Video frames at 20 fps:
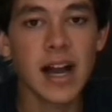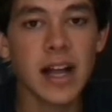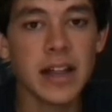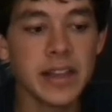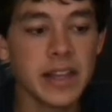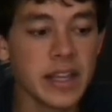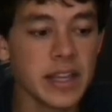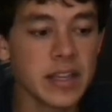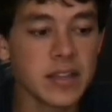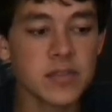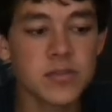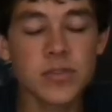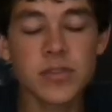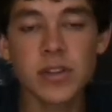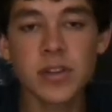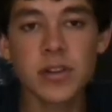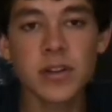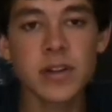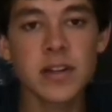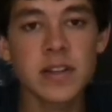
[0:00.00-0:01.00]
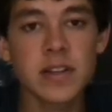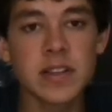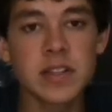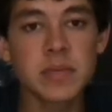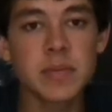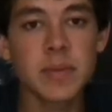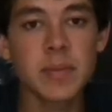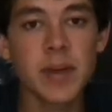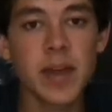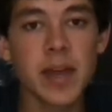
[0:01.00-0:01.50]
think Julian Green needs to
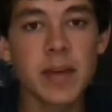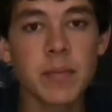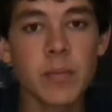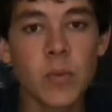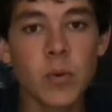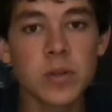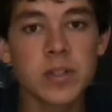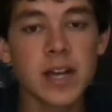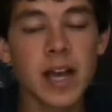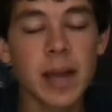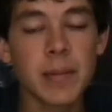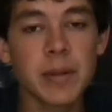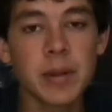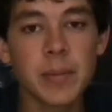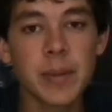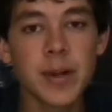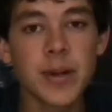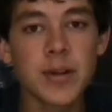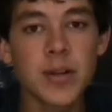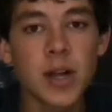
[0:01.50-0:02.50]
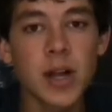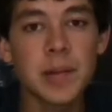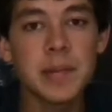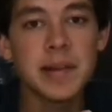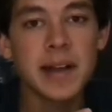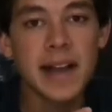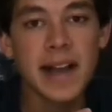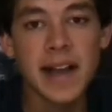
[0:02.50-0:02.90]
be playing more time in a better club.